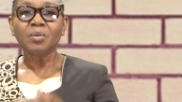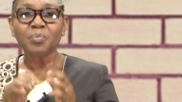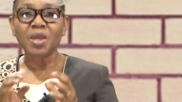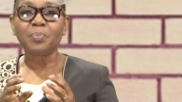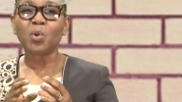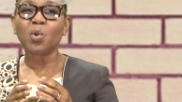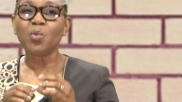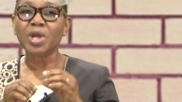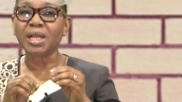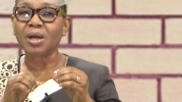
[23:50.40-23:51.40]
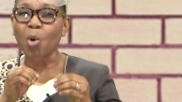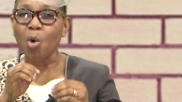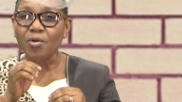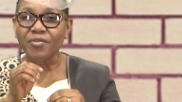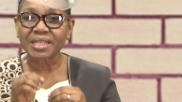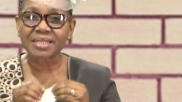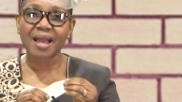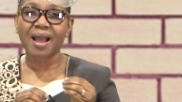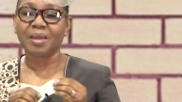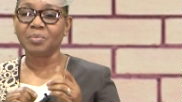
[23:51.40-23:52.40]
people will over
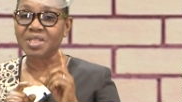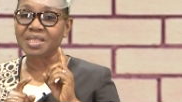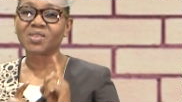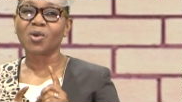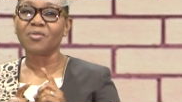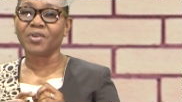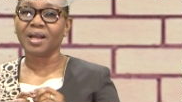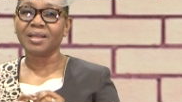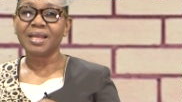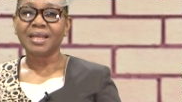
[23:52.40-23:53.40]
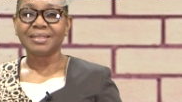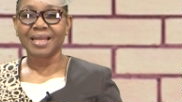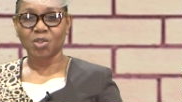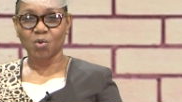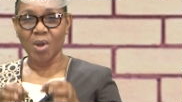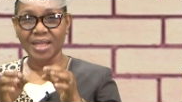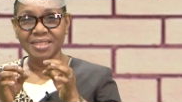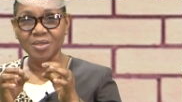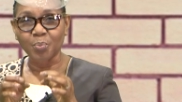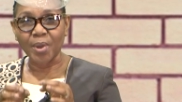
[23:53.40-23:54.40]
time discover that you are
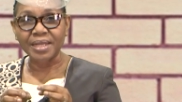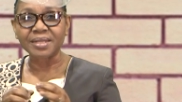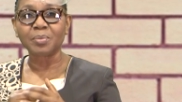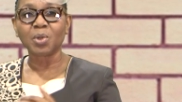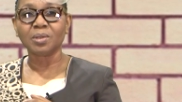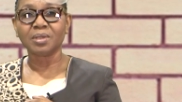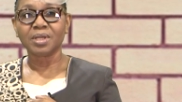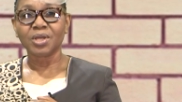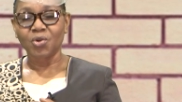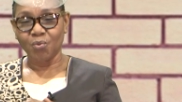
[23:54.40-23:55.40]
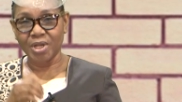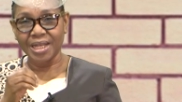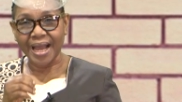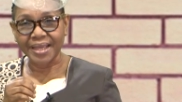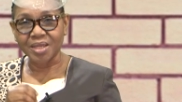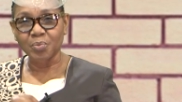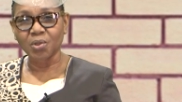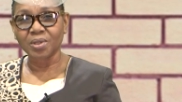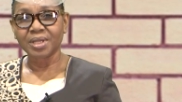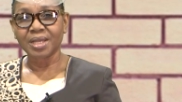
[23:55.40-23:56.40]
dependable,
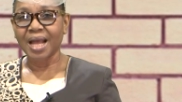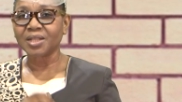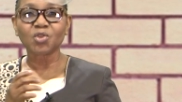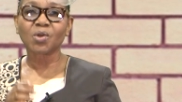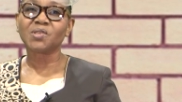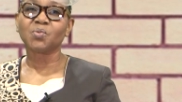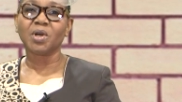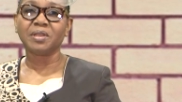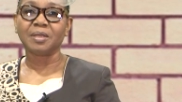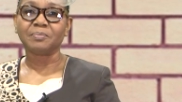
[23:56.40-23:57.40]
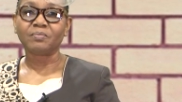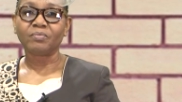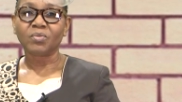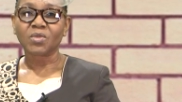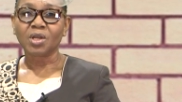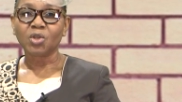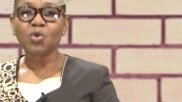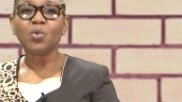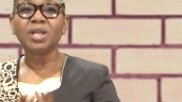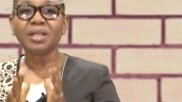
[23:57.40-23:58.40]
reliable, and trustworthy. You
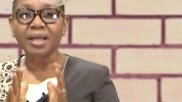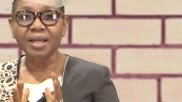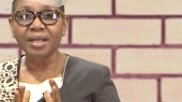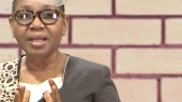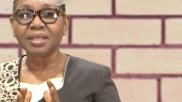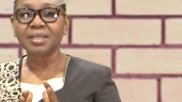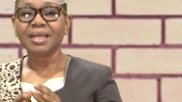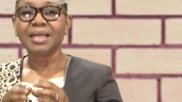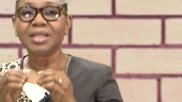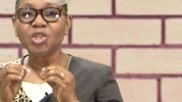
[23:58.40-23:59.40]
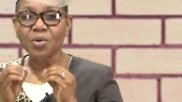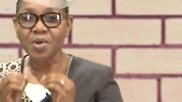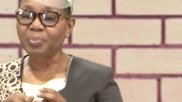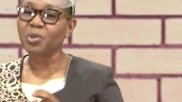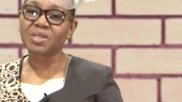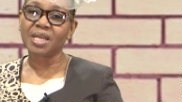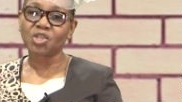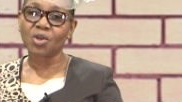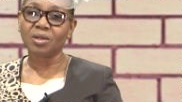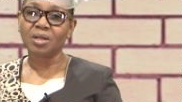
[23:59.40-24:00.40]
will earn your
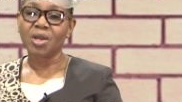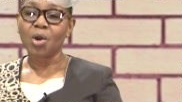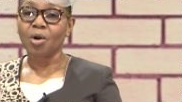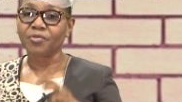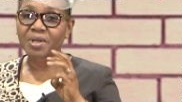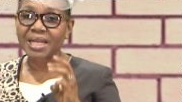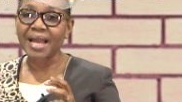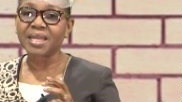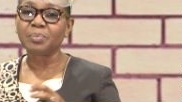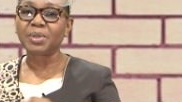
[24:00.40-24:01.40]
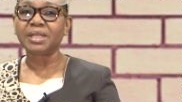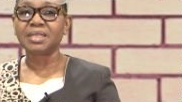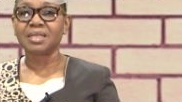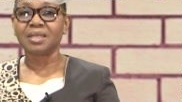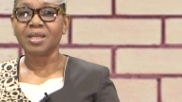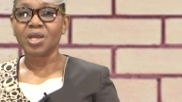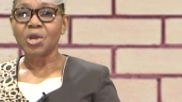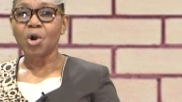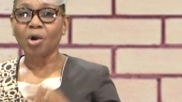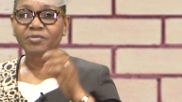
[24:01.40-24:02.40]
reputation of reliability,
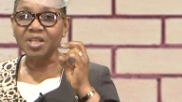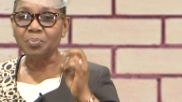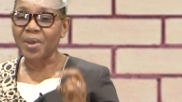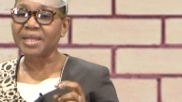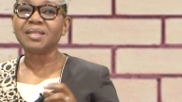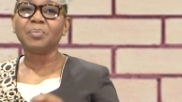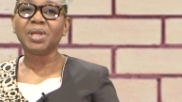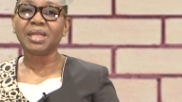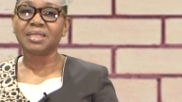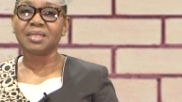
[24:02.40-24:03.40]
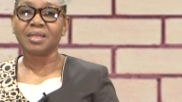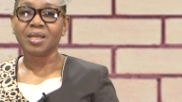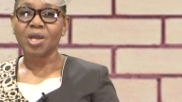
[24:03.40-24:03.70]
of dependability,